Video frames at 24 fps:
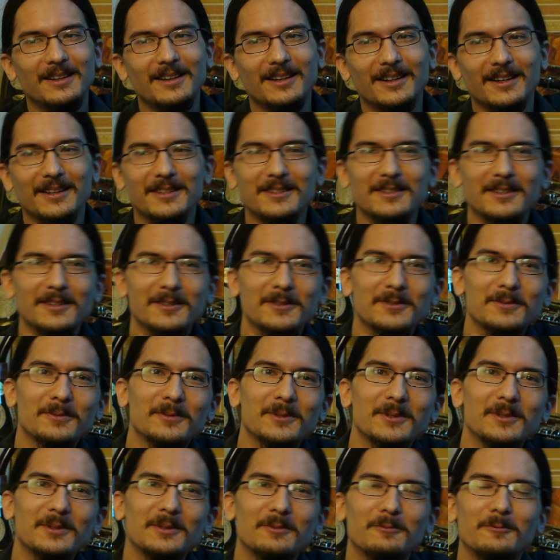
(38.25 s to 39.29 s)
I'd say he's
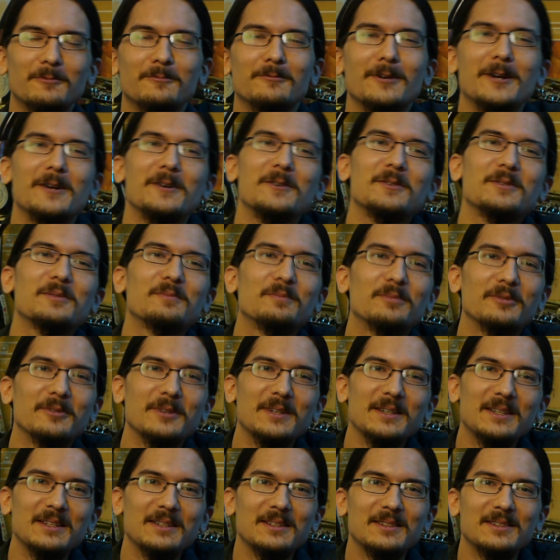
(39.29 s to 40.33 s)
one of the rarest
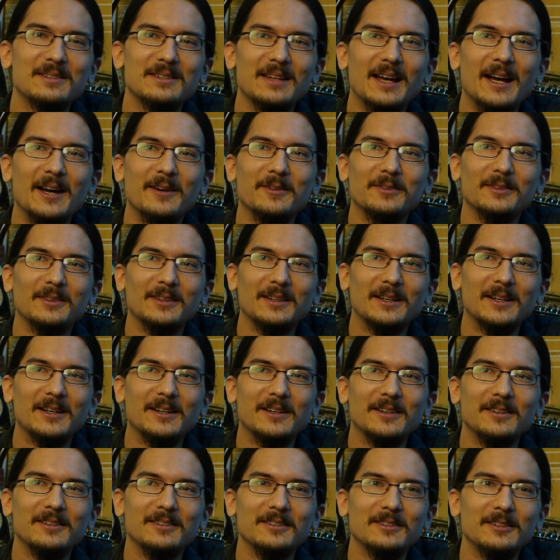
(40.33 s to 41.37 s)
breeds out
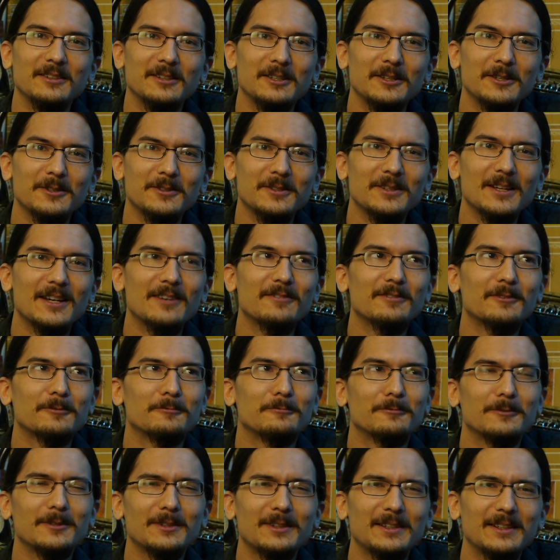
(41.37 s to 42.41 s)
there. Here you have a
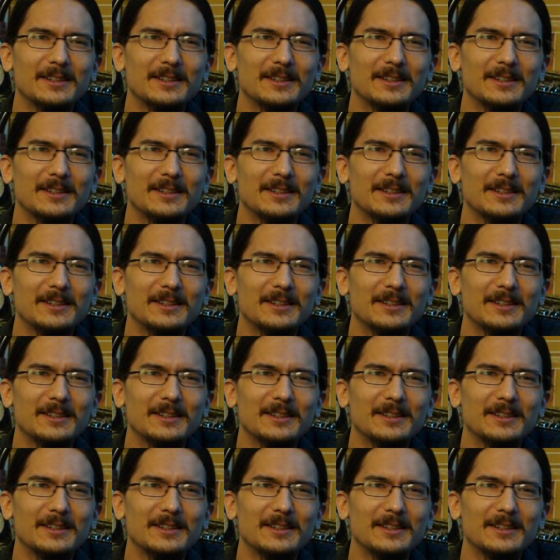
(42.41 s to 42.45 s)
really